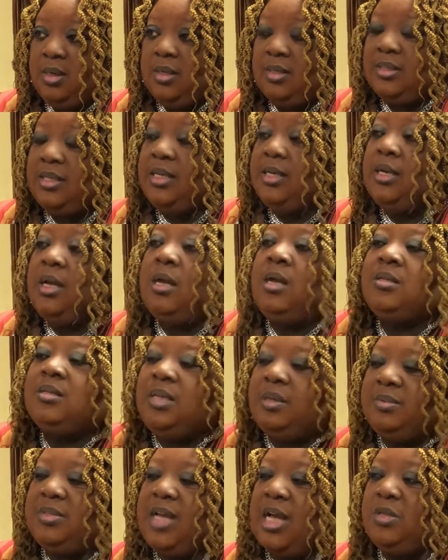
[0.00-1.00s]
See,
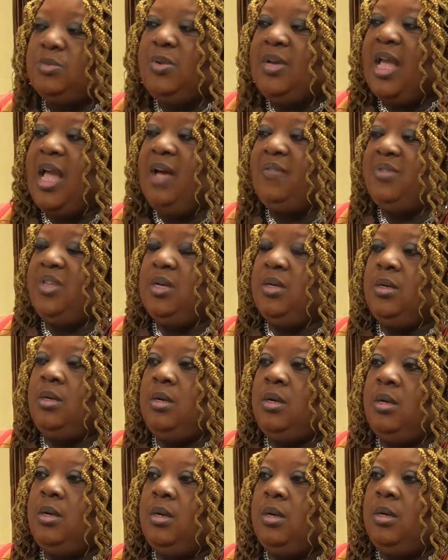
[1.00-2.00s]
sometimes we have to
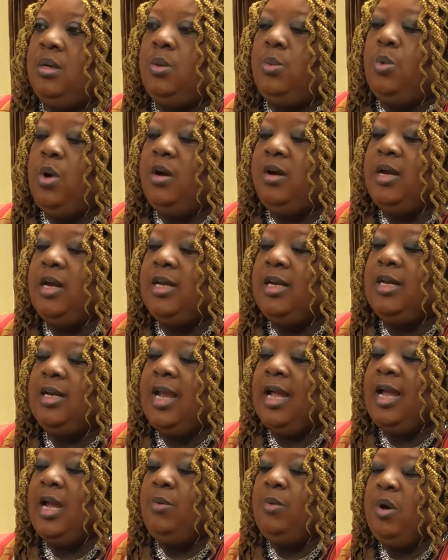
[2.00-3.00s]
work in the
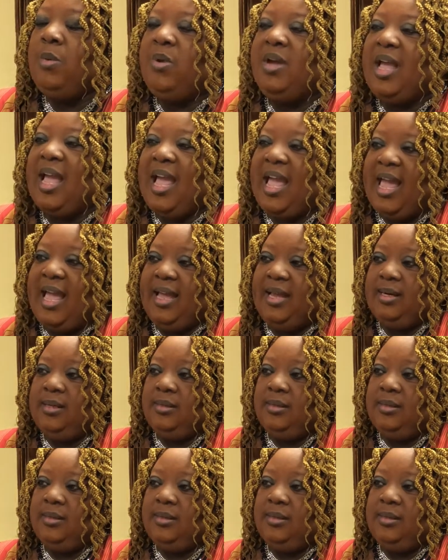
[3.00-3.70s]
lane where we're at.